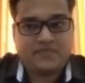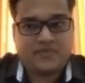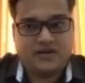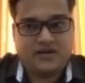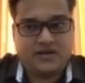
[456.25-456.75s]

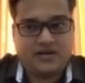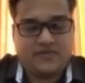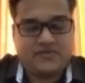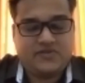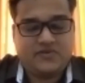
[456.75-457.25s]

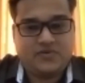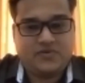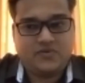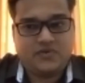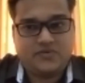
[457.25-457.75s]
Once
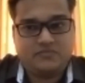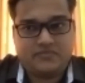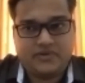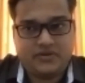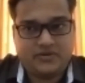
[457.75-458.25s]
you
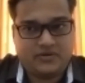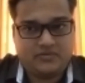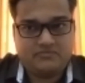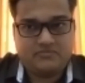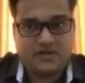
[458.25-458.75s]

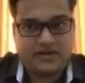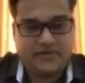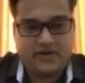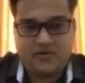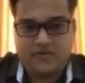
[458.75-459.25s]
are
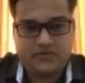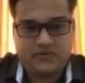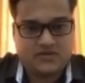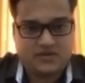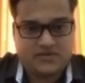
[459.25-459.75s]
aware of all
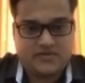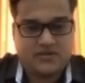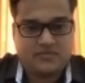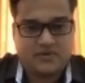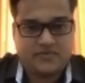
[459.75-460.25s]
these
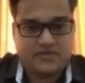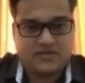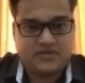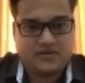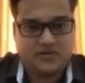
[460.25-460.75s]
constitutional provisions
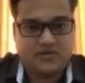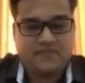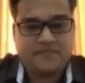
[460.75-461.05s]
and all,